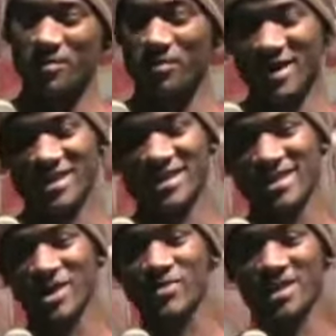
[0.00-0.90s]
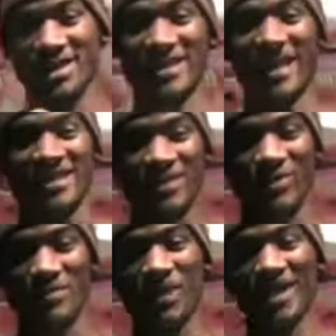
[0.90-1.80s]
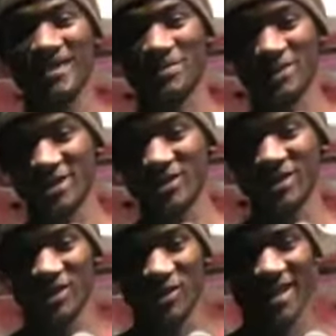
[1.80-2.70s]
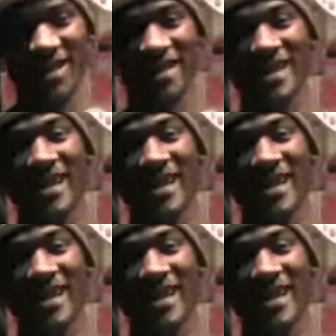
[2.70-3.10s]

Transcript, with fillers: But she told me the nicest way possible, so it's okay.